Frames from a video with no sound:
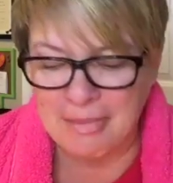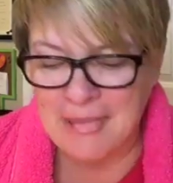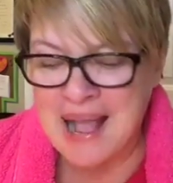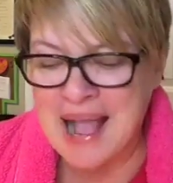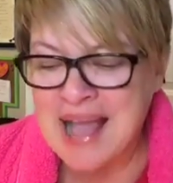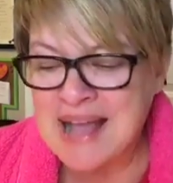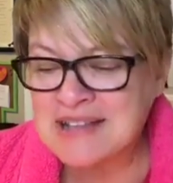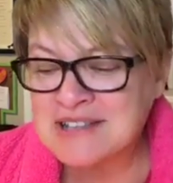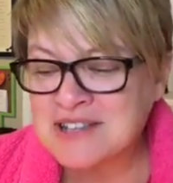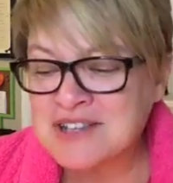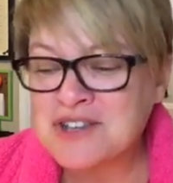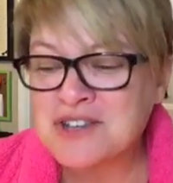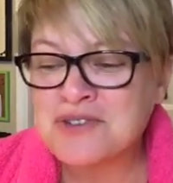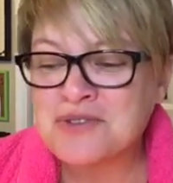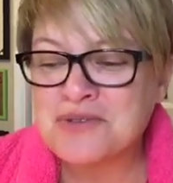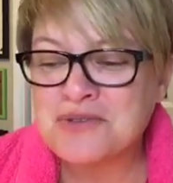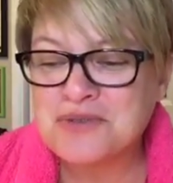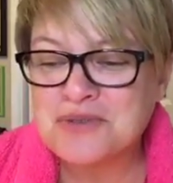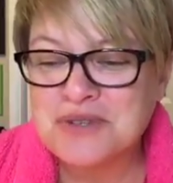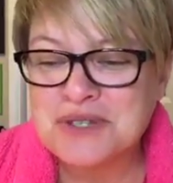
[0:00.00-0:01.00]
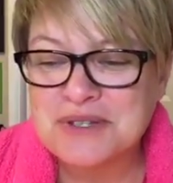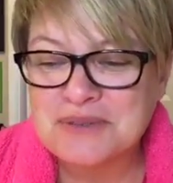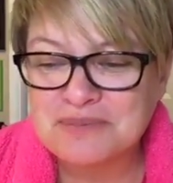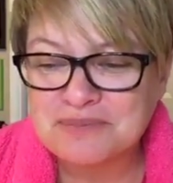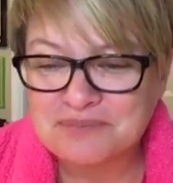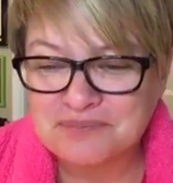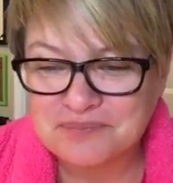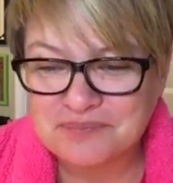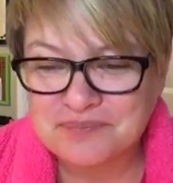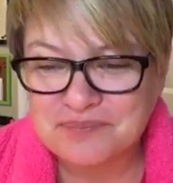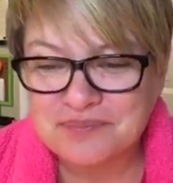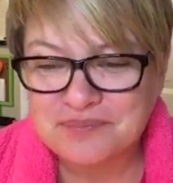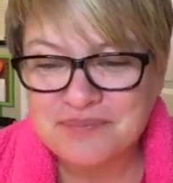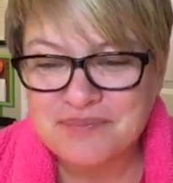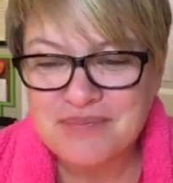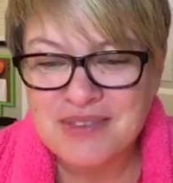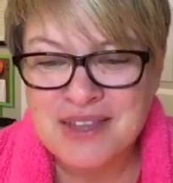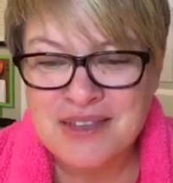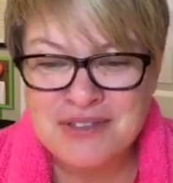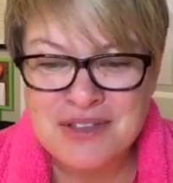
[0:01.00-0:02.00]
and use
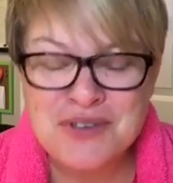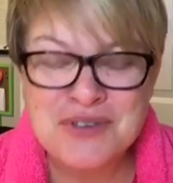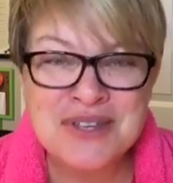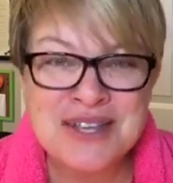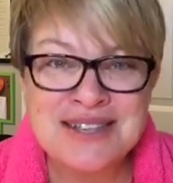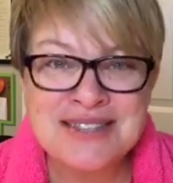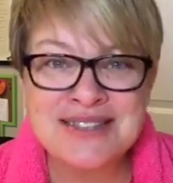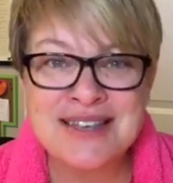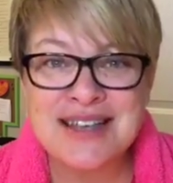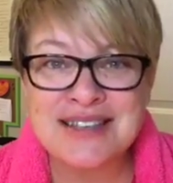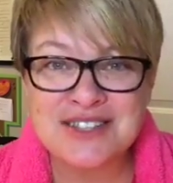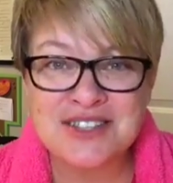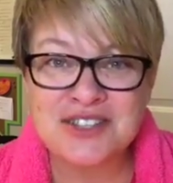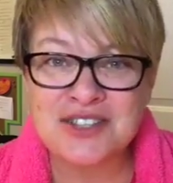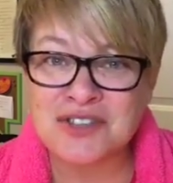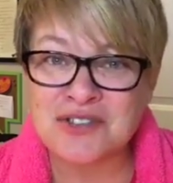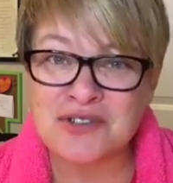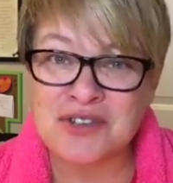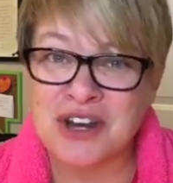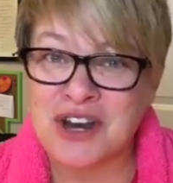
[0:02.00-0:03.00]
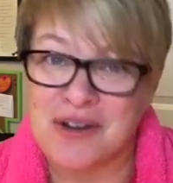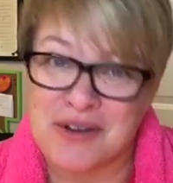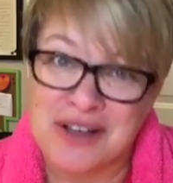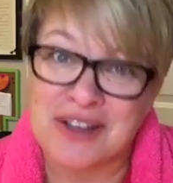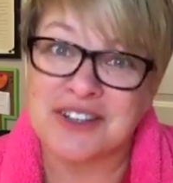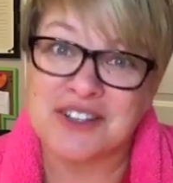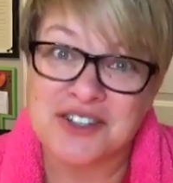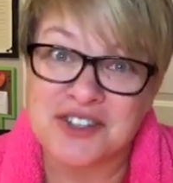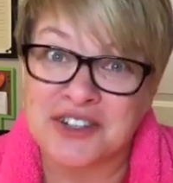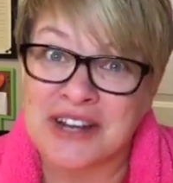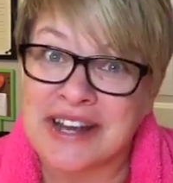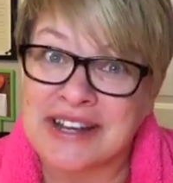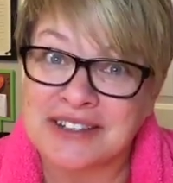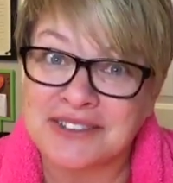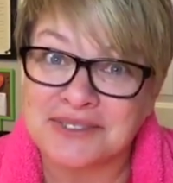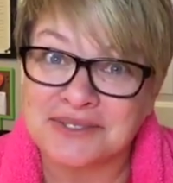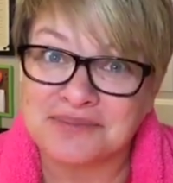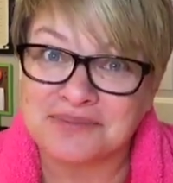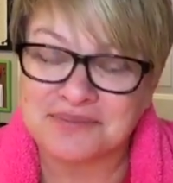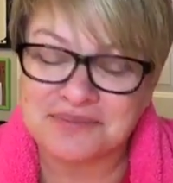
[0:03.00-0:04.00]
those insights to, you know,
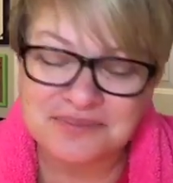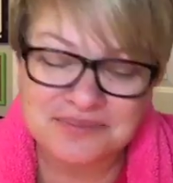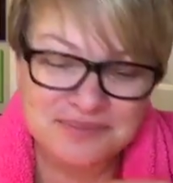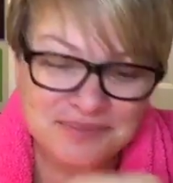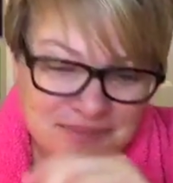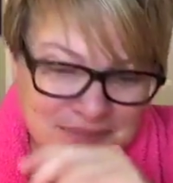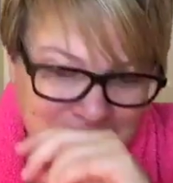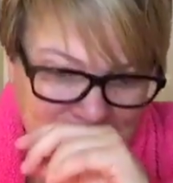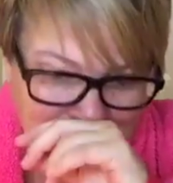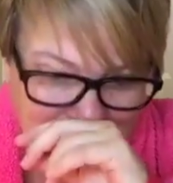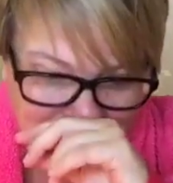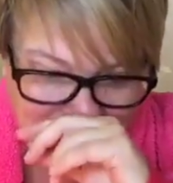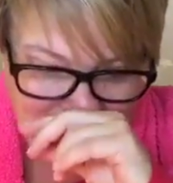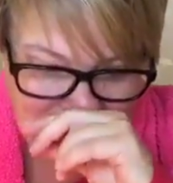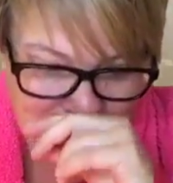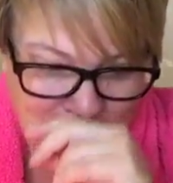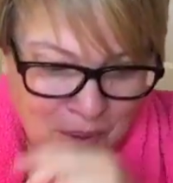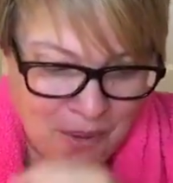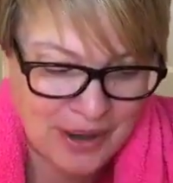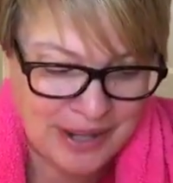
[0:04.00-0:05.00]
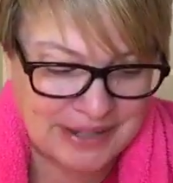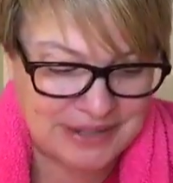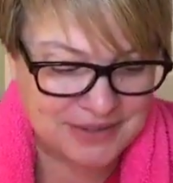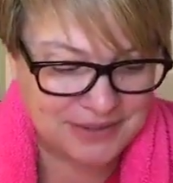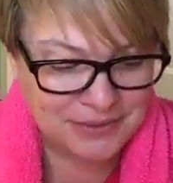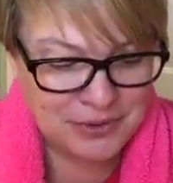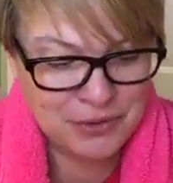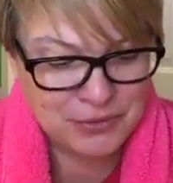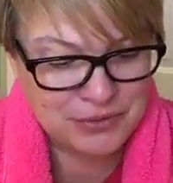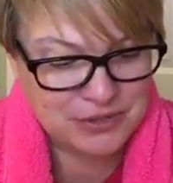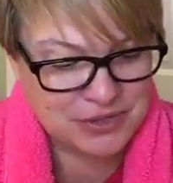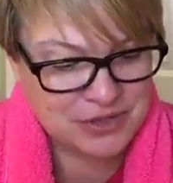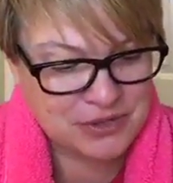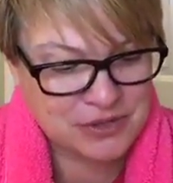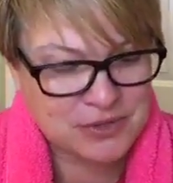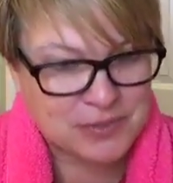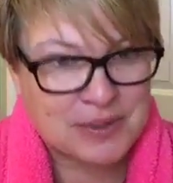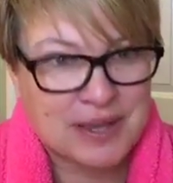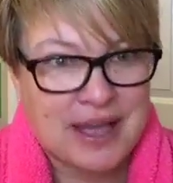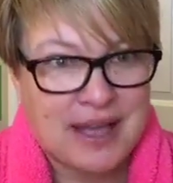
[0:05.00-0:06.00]
illustrate our point. Oh,
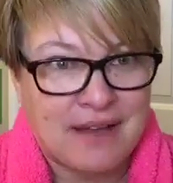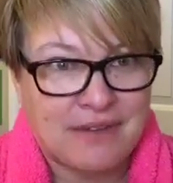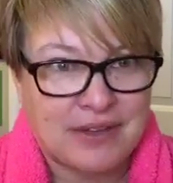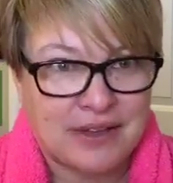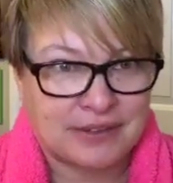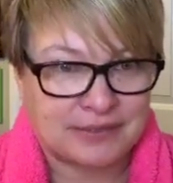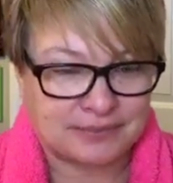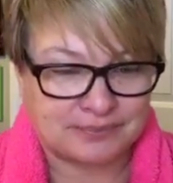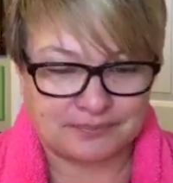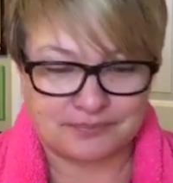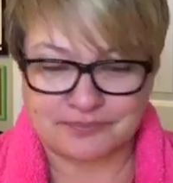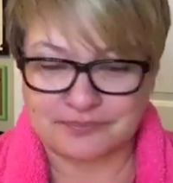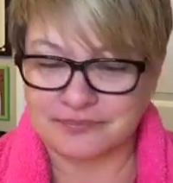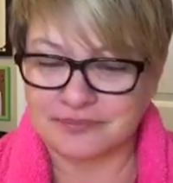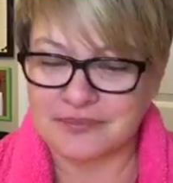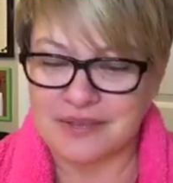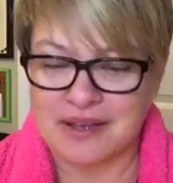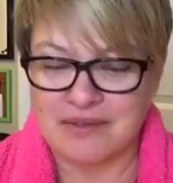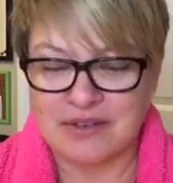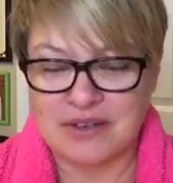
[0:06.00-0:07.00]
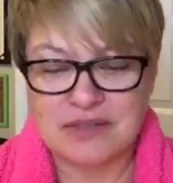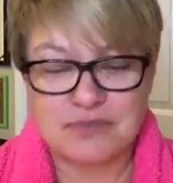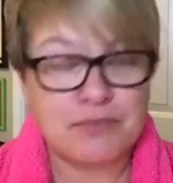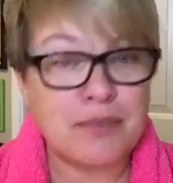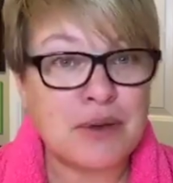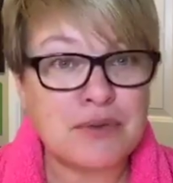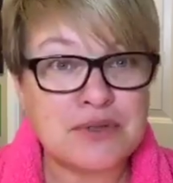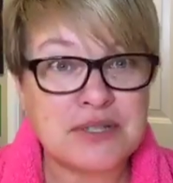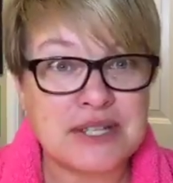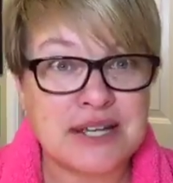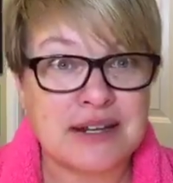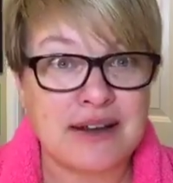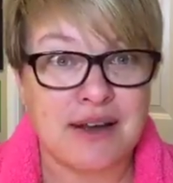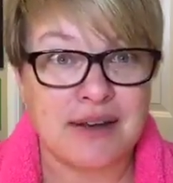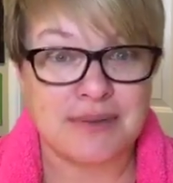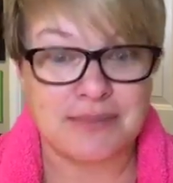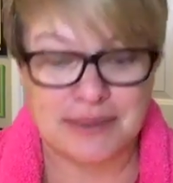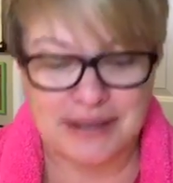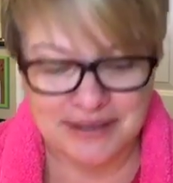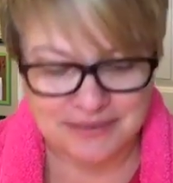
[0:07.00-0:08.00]
excuse me, I have a I have a post-it
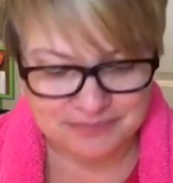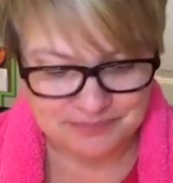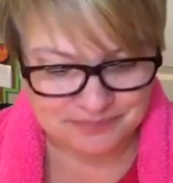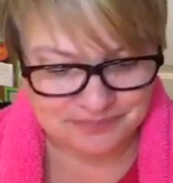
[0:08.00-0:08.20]
on me.